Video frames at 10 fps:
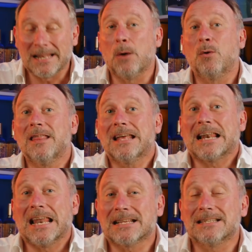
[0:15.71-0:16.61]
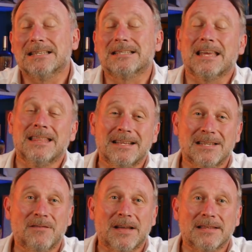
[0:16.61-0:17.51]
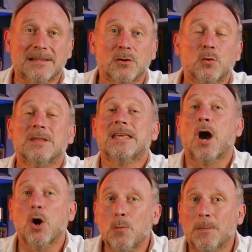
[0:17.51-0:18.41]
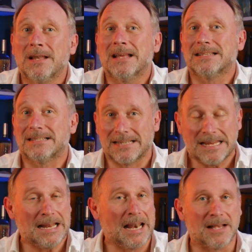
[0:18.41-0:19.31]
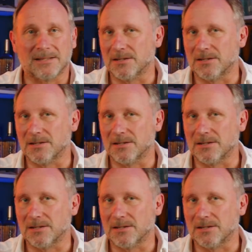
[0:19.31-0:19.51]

Now, one of the classes in this event is called the Open Sea Class.